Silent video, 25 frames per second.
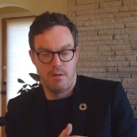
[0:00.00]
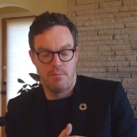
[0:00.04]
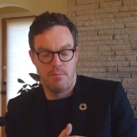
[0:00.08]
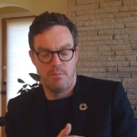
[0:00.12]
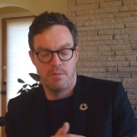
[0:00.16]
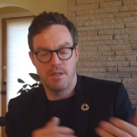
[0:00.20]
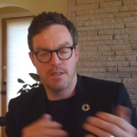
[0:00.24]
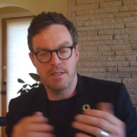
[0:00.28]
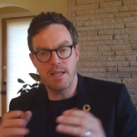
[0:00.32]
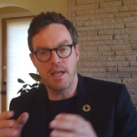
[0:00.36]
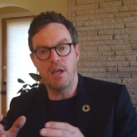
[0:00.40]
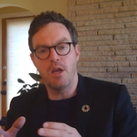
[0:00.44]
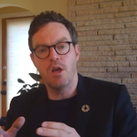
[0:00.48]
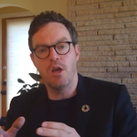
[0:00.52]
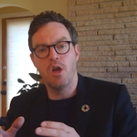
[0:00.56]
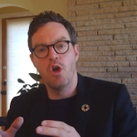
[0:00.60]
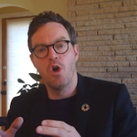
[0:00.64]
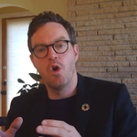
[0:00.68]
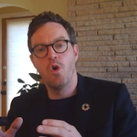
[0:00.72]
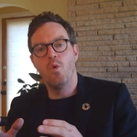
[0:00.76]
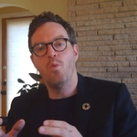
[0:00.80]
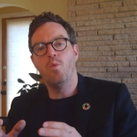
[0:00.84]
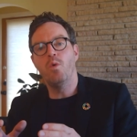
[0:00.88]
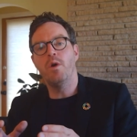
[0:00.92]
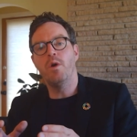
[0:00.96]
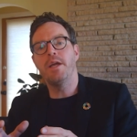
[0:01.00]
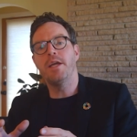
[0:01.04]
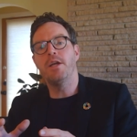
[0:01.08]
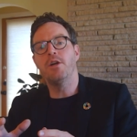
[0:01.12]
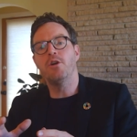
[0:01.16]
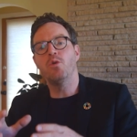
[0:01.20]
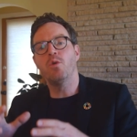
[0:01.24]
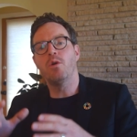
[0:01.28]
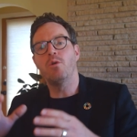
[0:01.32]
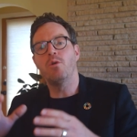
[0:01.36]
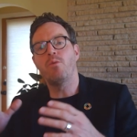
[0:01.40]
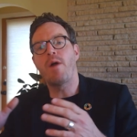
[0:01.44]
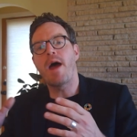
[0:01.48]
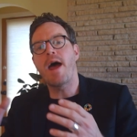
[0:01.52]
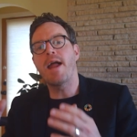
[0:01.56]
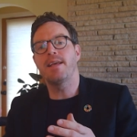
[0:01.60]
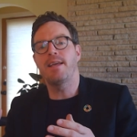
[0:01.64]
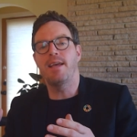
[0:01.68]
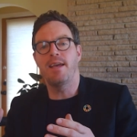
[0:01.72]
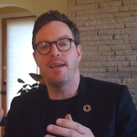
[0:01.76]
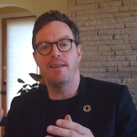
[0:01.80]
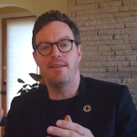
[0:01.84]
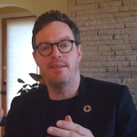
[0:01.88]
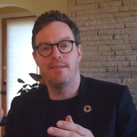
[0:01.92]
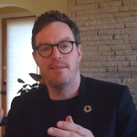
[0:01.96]
Say, we're here to
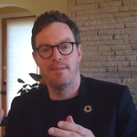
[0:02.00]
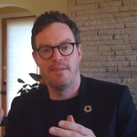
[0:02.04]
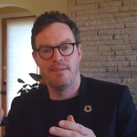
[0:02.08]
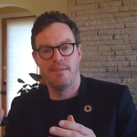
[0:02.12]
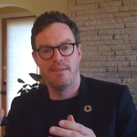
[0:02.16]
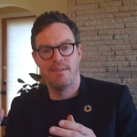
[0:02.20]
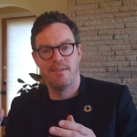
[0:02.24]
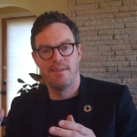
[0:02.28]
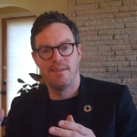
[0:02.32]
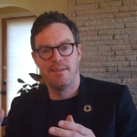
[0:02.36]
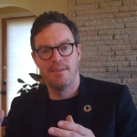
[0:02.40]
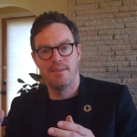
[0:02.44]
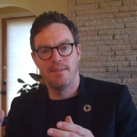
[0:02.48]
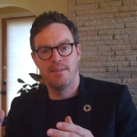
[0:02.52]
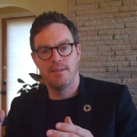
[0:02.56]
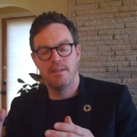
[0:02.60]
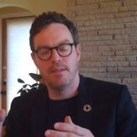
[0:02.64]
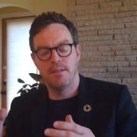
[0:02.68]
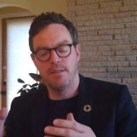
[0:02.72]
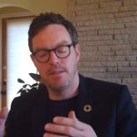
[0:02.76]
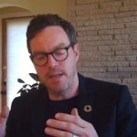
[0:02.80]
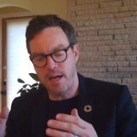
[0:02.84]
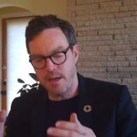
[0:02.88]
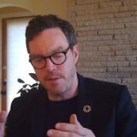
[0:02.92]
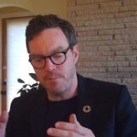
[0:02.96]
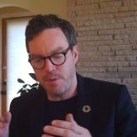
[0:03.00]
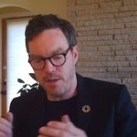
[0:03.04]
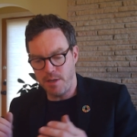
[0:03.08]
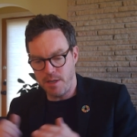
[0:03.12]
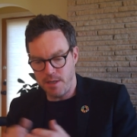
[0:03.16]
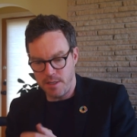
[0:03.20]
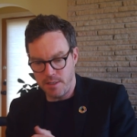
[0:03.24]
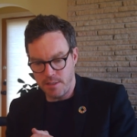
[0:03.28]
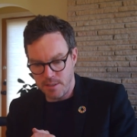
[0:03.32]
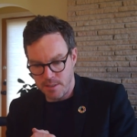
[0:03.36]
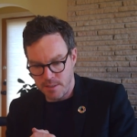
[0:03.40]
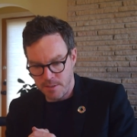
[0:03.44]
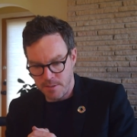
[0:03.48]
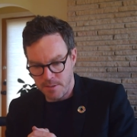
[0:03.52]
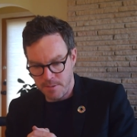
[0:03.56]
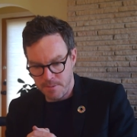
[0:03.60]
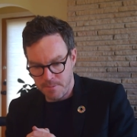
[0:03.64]
eradicate diabetes.